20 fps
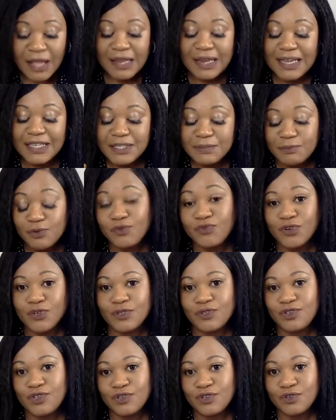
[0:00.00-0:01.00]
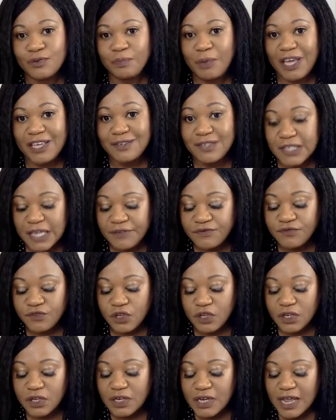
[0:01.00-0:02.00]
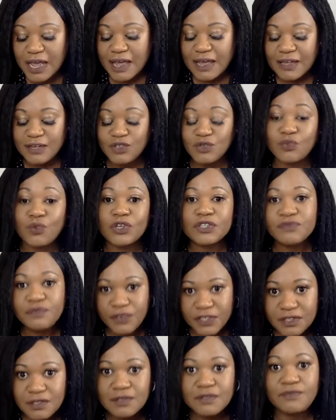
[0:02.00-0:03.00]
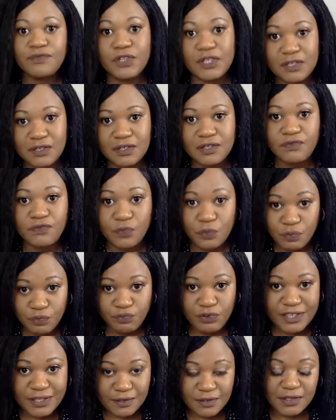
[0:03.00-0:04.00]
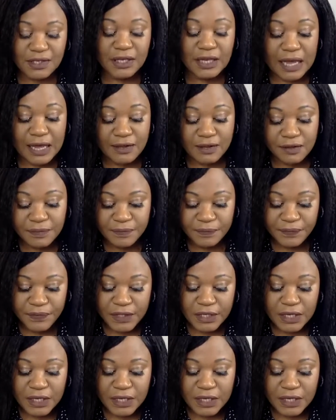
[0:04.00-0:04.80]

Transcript: Let's move on to page seven and what fits. This is Ritz again.